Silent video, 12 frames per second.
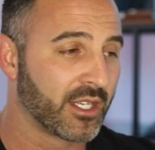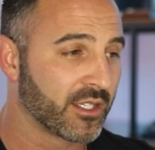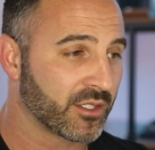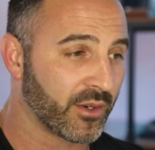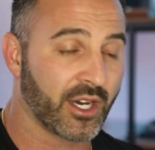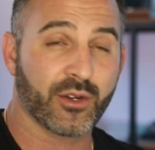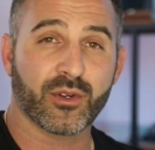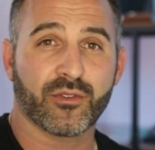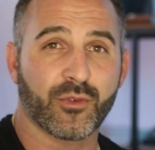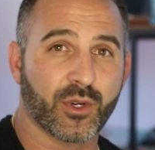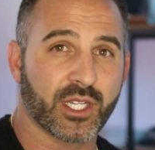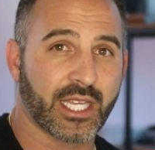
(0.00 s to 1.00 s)
So
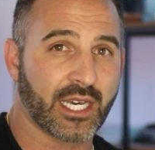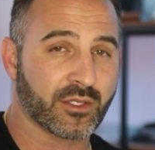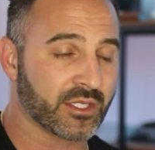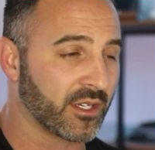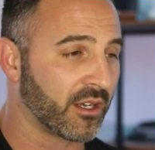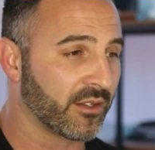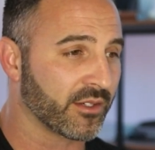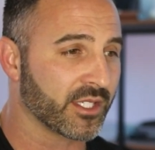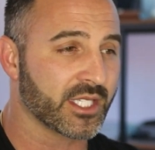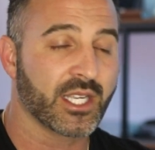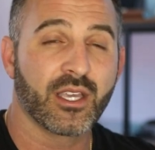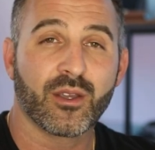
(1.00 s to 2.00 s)

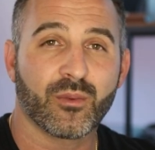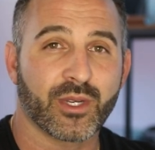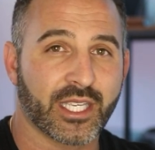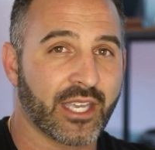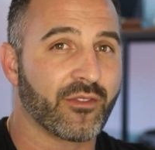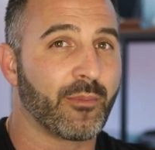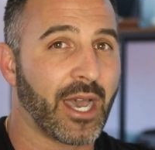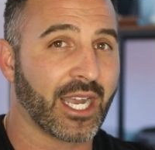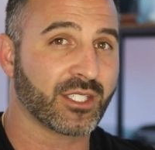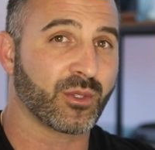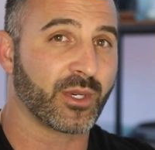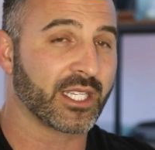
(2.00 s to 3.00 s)
$140,000, we give
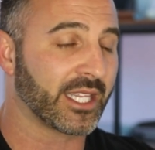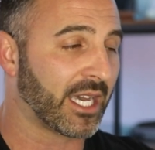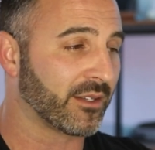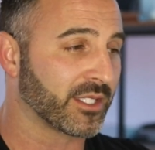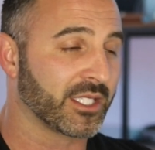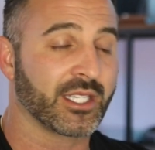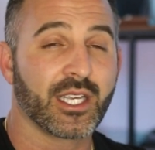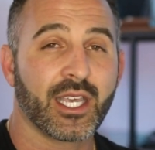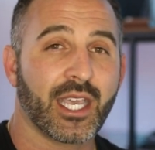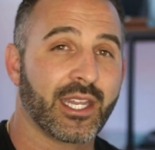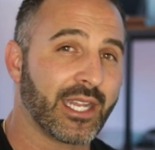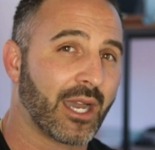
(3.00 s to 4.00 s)
back $20,000,
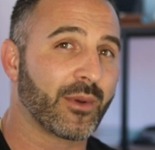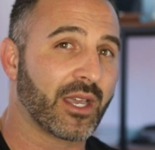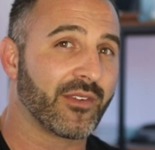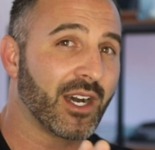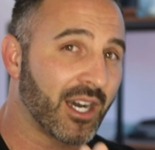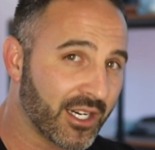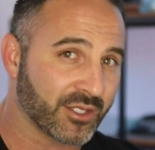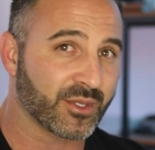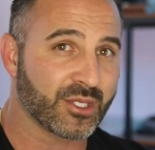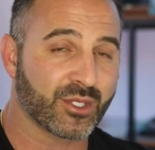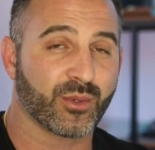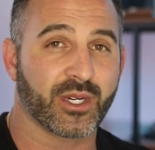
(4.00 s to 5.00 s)
and now we have
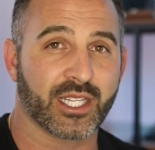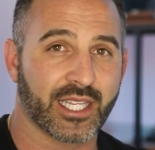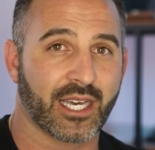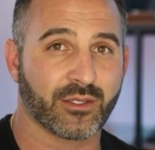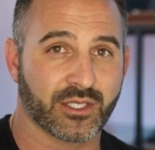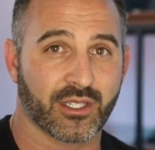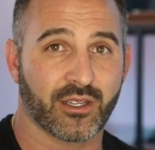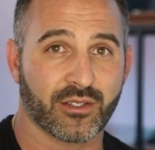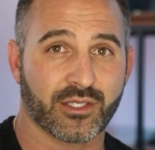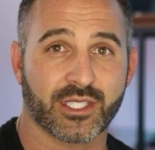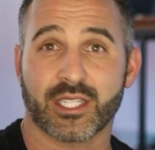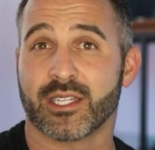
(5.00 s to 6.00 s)

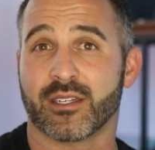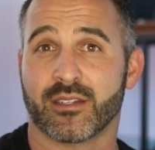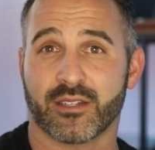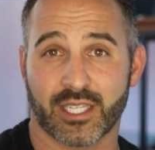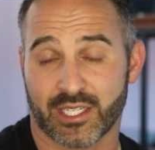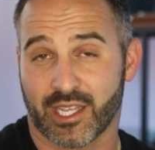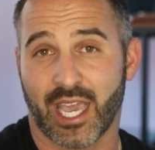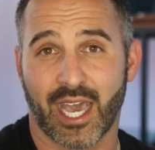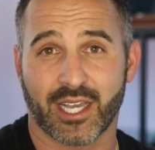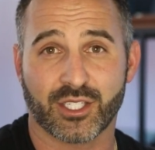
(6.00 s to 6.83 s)
$120,000 in cash